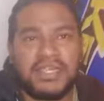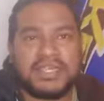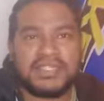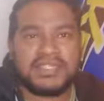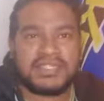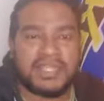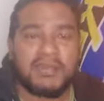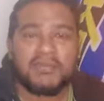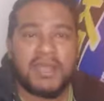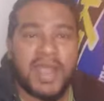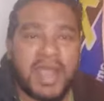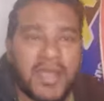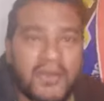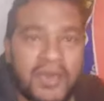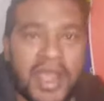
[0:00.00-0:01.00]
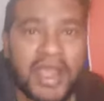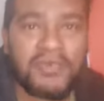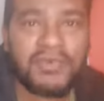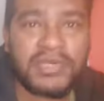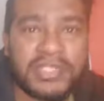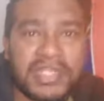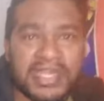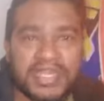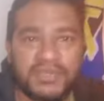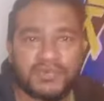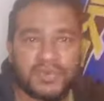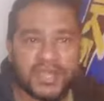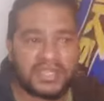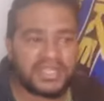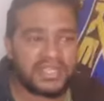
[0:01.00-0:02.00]
somehow I will get it
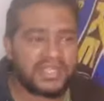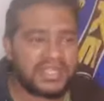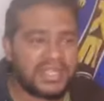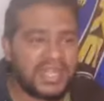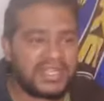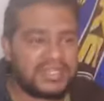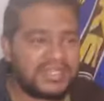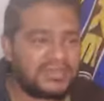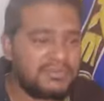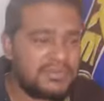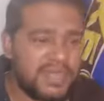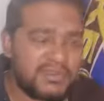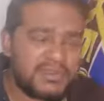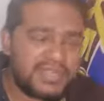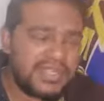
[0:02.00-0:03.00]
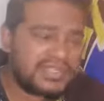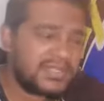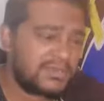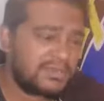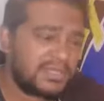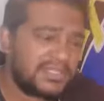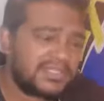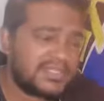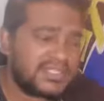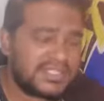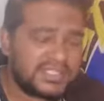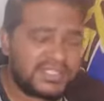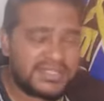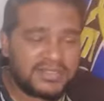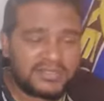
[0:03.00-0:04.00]
working. I think maybe it's the
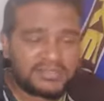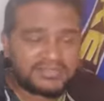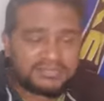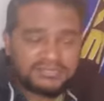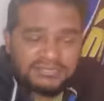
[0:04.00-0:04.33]
PC.